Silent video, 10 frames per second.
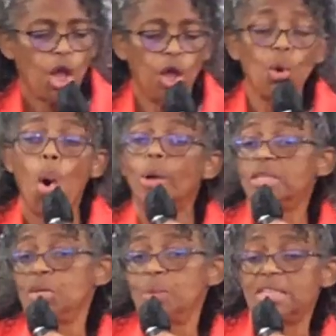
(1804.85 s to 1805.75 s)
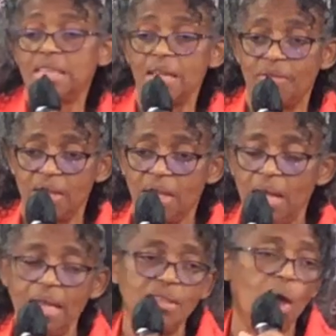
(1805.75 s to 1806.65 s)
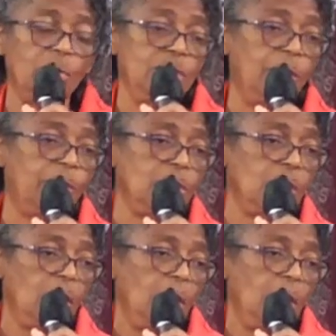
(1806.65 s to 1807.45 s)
in order to receive it. It's no different.